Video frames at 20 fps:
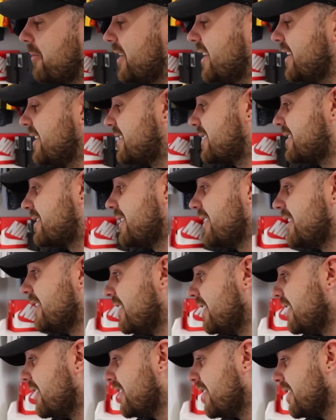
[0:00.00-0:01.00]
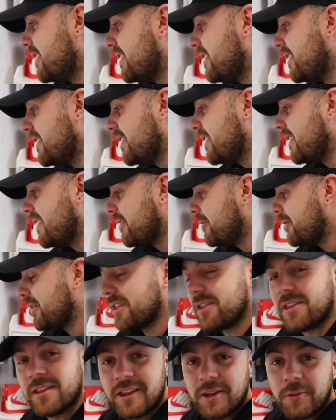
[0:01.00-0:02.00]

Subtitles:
and it's, well,